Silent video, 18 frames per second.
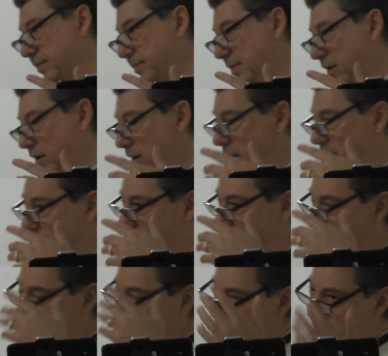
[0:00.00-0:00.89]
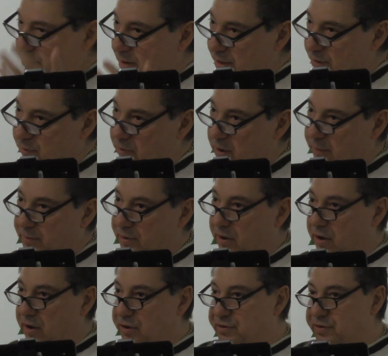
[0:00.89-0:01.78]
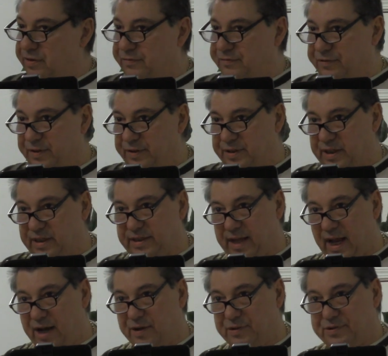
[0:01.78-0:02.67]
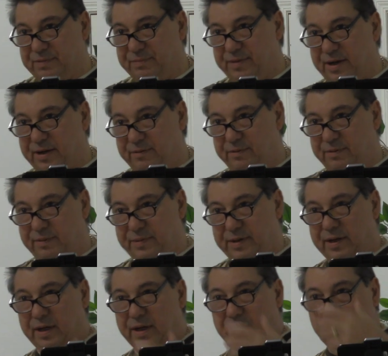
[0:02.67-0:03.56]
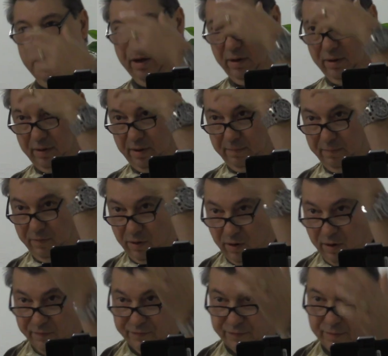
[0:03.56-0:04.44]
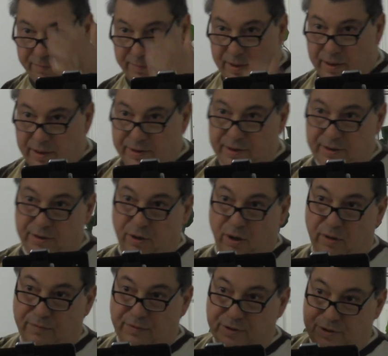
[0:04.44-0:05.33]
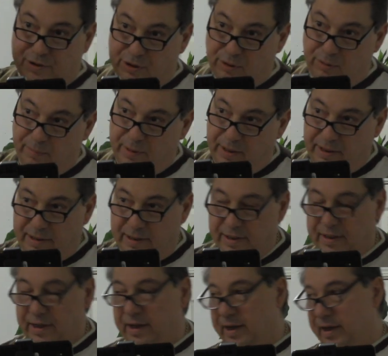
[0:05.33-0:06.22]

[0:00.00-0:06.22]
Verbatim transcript: 100 men and women, 150,000 men and women, um, over a million, over 2 million.